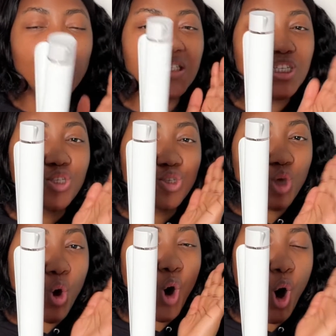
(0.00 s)
it's
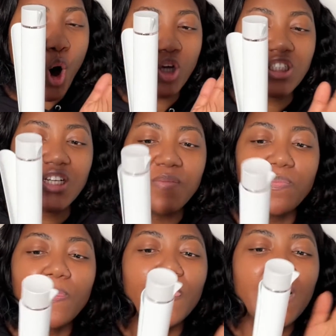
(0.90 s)
so hot,
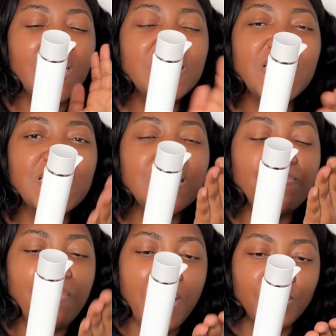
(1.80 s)
it starts
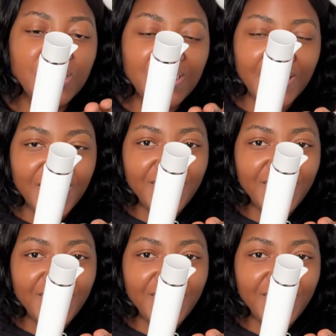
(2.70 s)
melting.